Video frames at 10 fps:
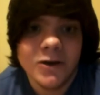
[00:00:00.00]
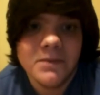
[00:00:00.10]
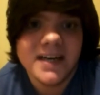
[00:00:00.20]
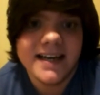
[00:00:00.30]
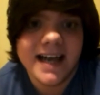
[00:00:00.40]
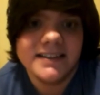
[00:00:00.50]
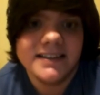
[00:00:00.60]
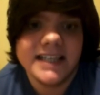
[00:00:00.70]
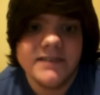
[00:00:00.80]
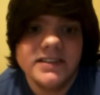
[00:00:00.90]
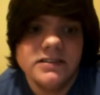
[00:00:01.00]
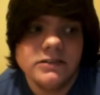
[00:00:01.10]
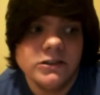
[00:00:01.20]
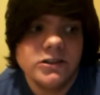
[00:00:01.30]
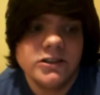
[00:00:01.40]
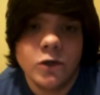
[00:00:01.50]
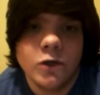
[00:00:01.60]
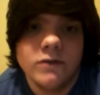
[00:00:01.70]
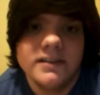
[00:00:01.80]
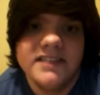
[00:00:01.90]
told me that, Devin, you should
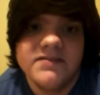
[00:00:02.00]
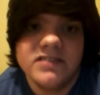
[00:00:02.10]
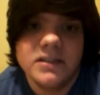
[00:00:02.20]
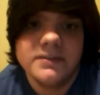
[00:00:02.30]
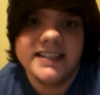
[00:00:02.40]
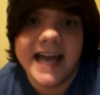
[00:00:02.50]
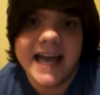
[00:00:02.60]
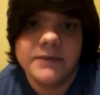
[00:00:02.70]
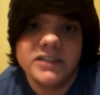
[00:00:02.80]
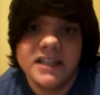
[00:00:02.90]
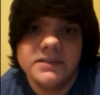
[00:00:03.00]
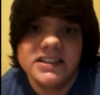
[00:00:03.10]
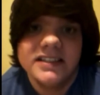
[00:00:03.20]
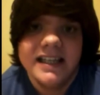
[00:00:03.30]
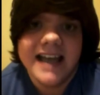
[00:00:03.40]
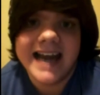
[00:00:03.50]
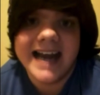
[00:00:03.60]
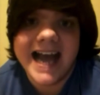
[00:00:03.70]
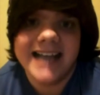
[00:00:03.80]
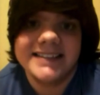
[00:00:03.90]
totally flirt with the cab driver and
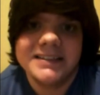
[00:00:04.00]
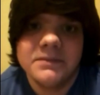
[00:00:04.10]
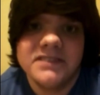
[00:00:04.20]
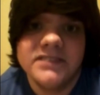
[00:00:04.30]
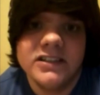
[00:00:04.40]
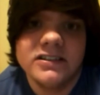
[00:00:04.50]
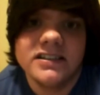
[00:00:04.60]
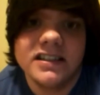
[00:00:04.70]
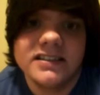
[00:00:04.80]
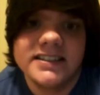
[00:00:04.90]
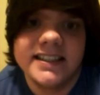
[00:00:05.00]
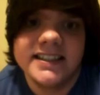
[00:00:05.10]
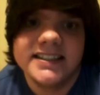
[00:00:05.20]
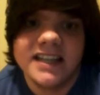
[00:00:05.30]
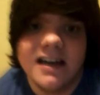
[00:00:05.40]
ask him if you could suck his